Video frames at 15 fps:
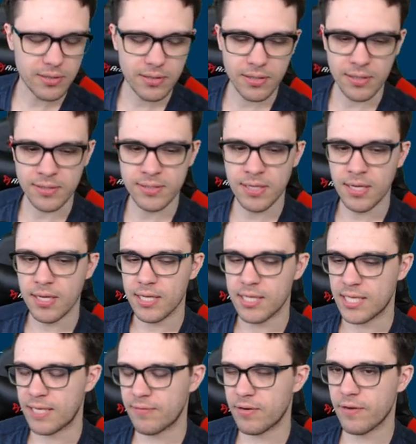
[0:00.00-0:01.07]
Because
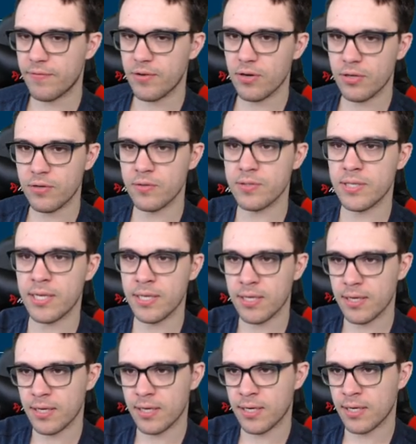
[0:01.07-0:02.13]
even if you're using,
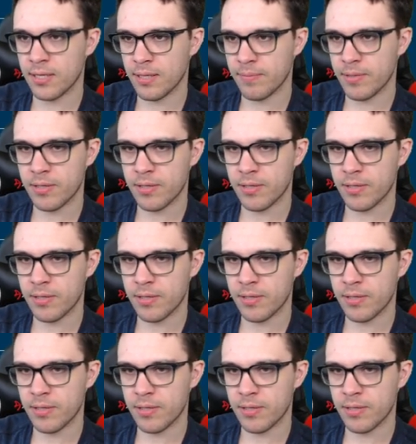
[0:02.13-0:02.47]
uh, let me